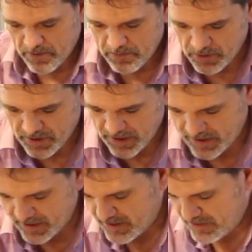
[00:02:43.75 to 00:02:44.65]
Put that
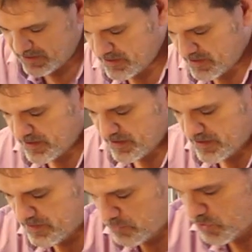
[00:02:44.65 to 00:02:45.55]
in.
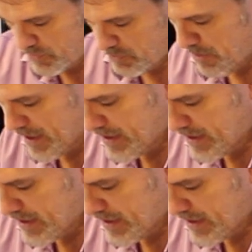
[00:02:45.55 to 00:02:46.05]
It's more of a red